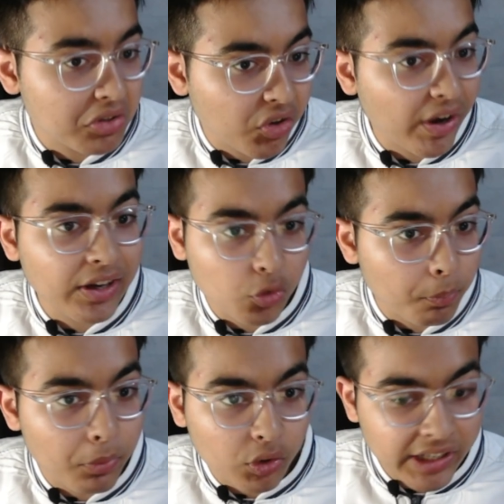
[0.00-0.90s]
trying to
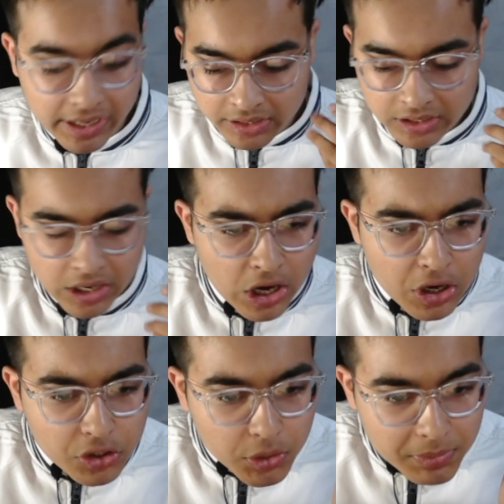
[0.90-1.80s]
protect.
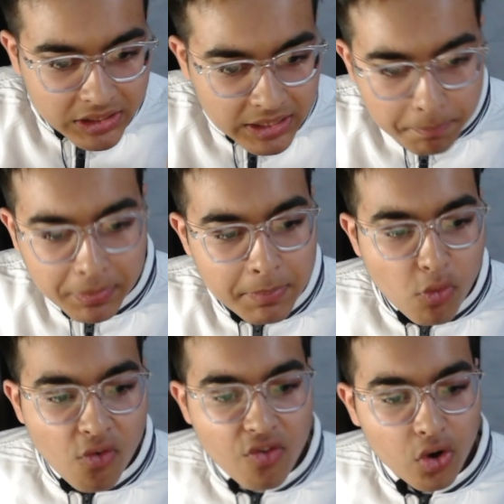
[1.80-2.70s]
You may simply
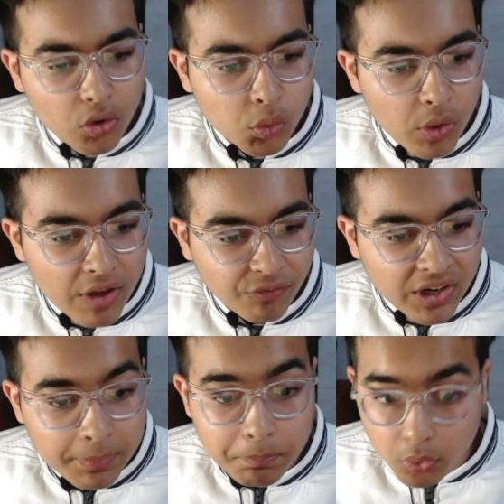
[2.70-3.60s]
move rook to
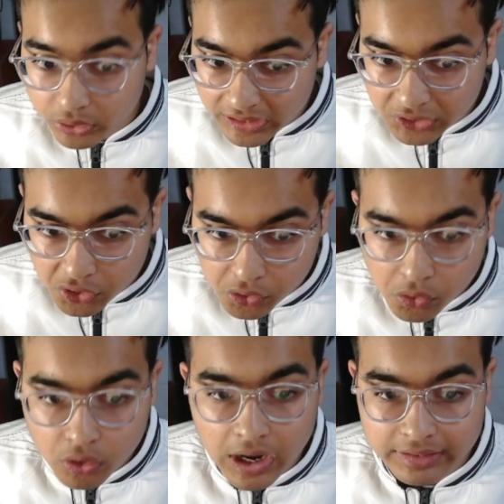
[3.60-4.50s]
f8, protect your
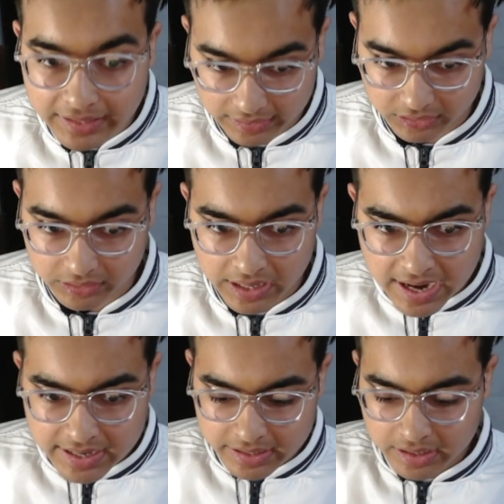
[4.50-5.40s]
rook, attack the
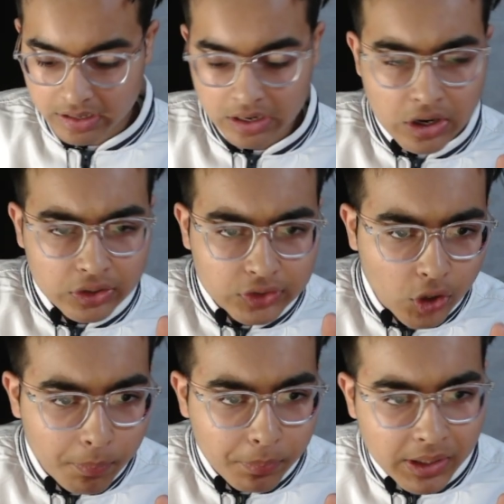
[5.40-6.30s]
knight.
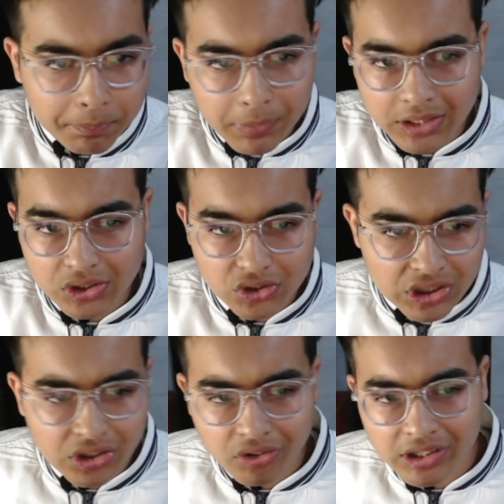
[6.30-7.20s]
Your opponent plays
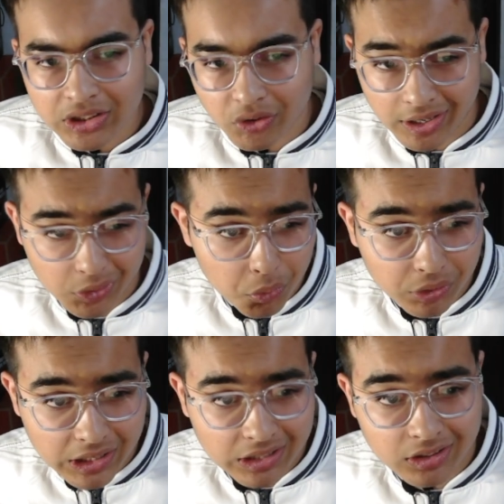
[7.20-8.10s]
g3, trying to
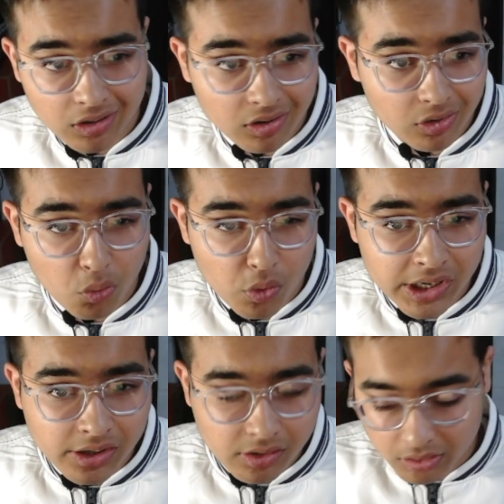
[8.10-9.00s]
kick the
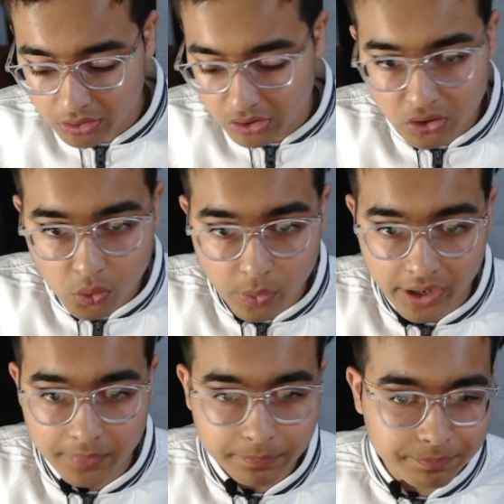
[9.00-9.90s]
queen.
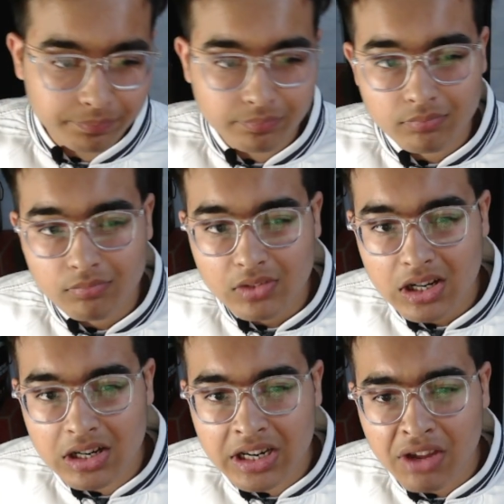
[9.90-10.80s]
Well,
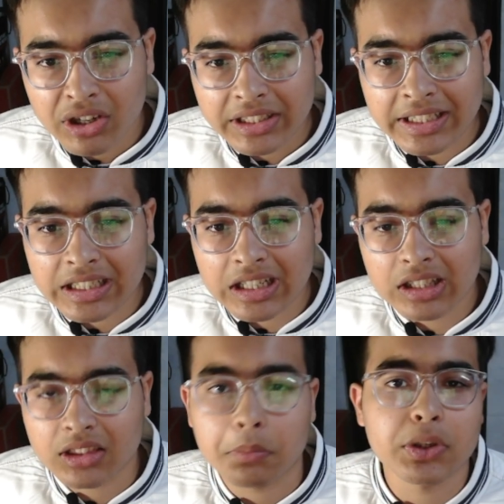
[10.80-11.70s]
never take
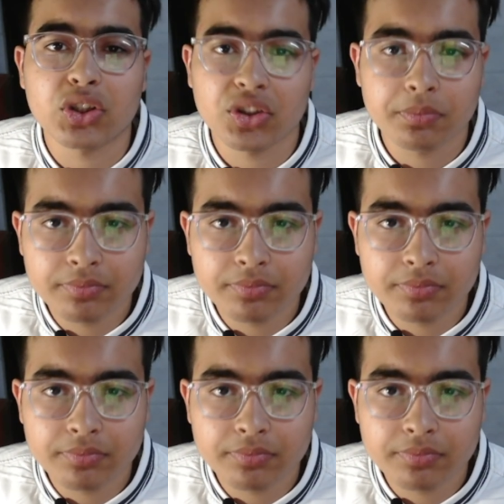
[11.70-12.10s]
the bishop.